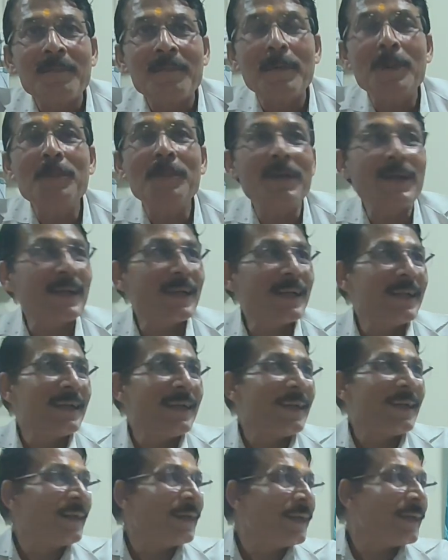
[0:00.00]
From where?
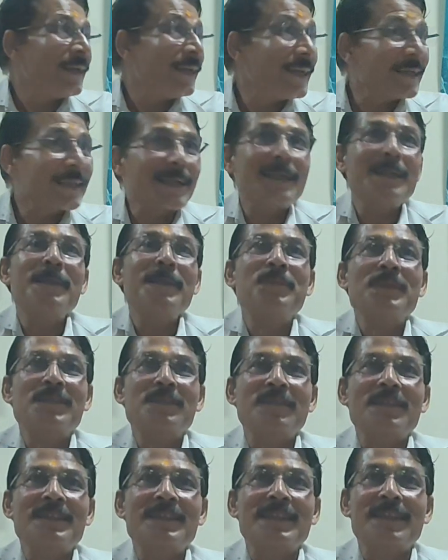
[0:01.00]
Lateral
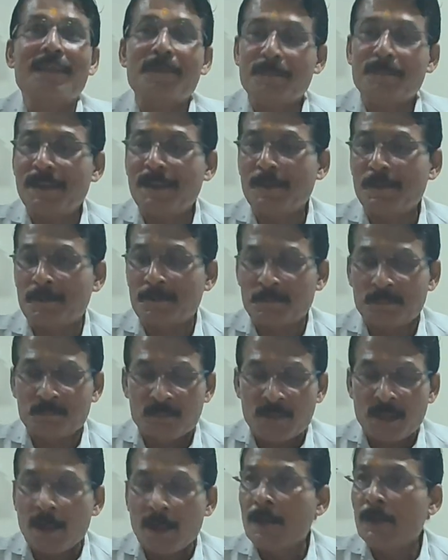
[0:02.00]
muscular system. Very good.
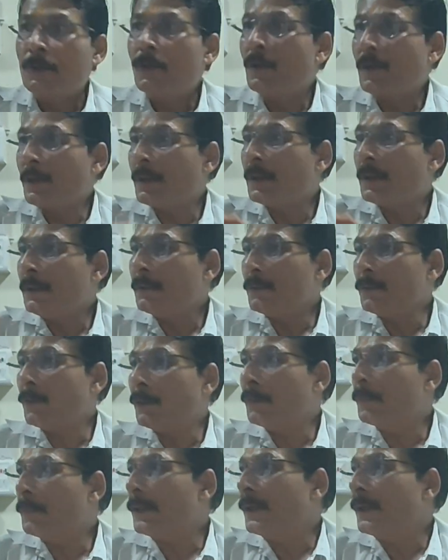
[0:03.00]
So you know